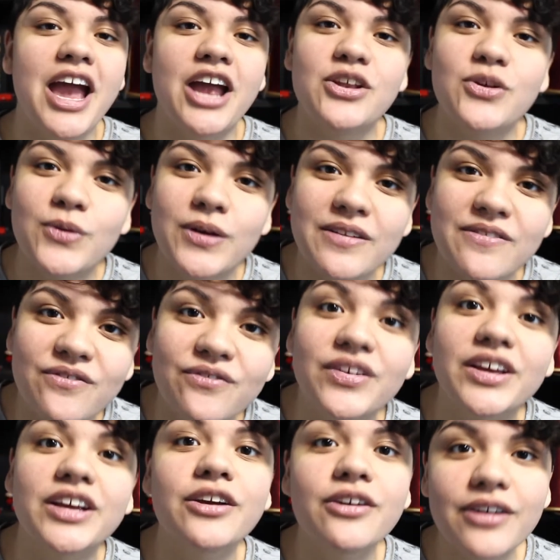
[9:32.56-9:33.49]
and you can
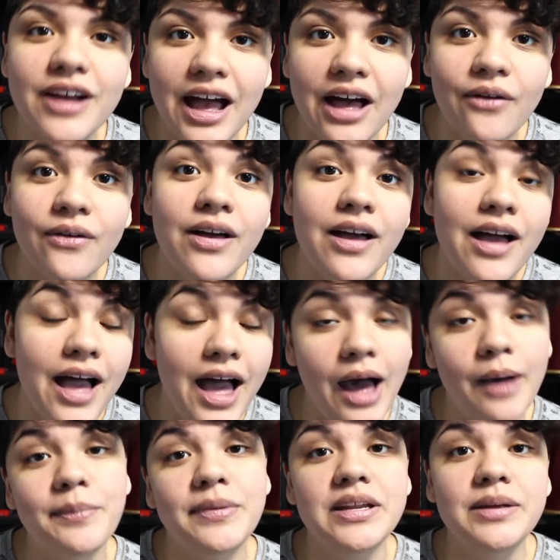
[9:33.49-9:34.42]
figure out
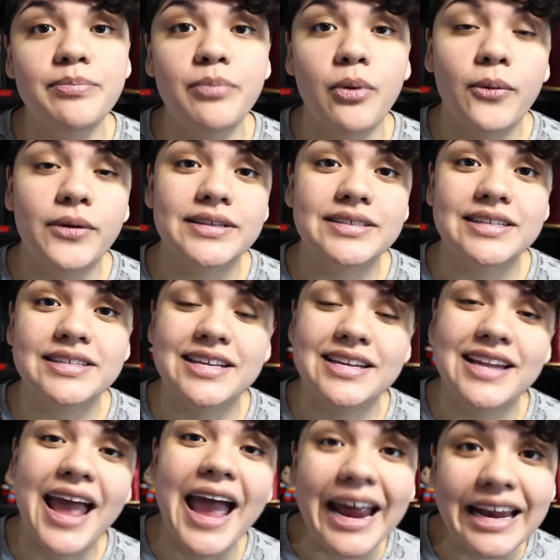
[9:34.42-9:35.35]
how many points is
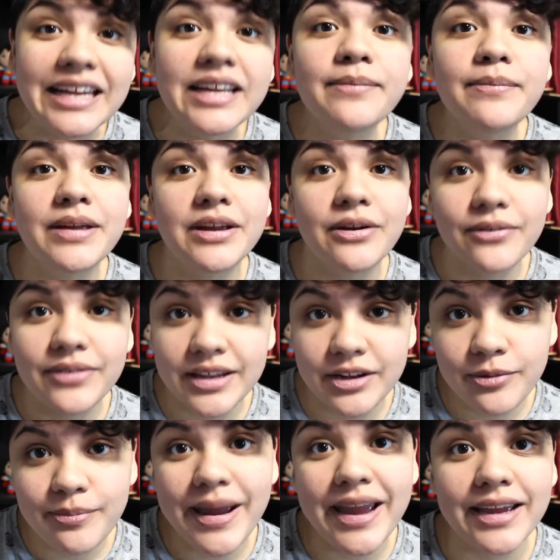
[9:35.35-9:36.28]
in any meal
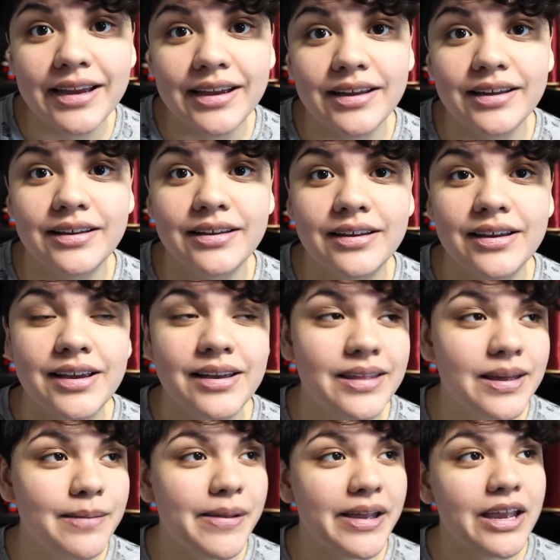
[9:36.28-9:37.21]
that you make.
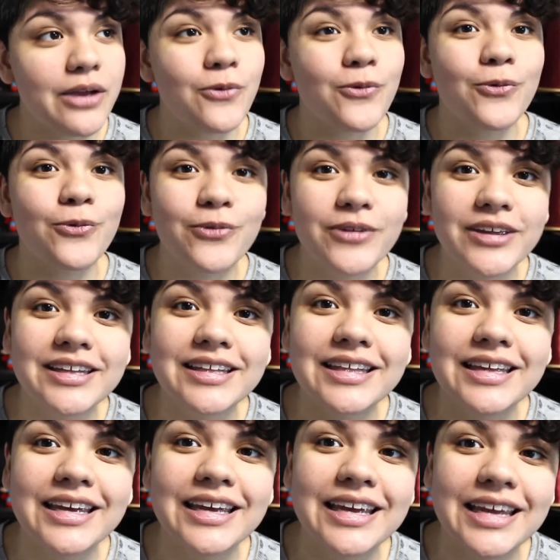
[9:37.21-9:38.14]
They make it
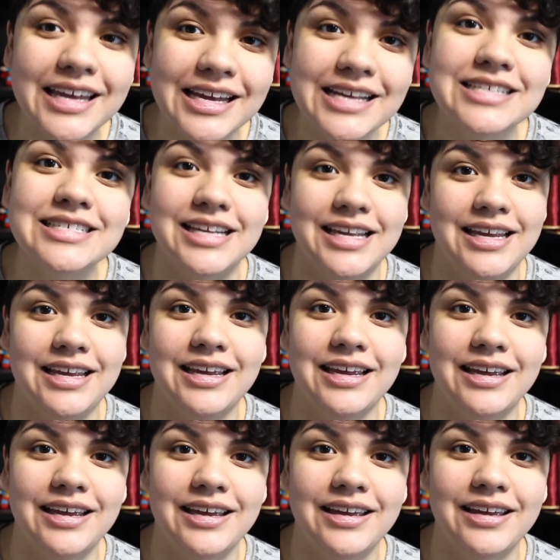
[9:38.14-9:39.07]
really easy.
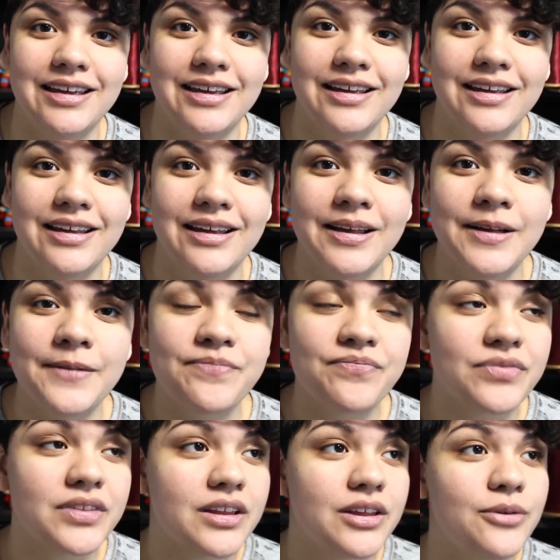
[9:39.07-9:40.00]

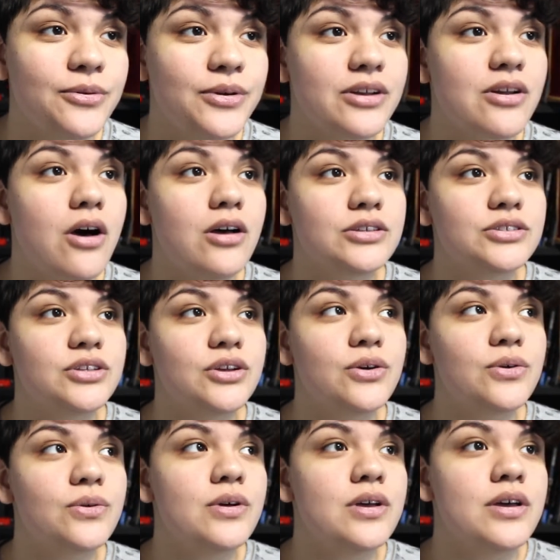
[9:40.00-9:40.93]
You can
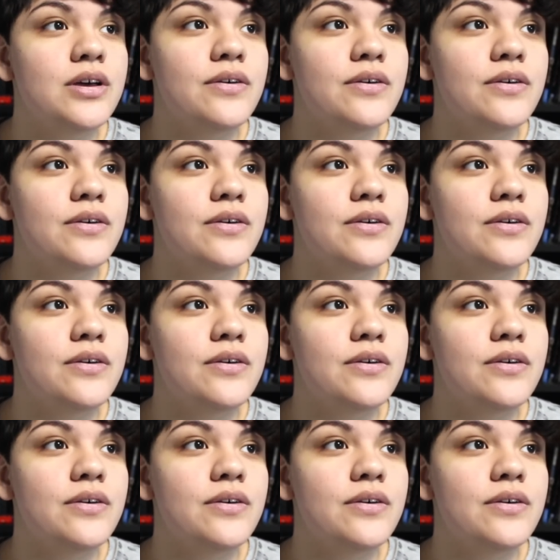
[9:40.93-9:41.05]
also,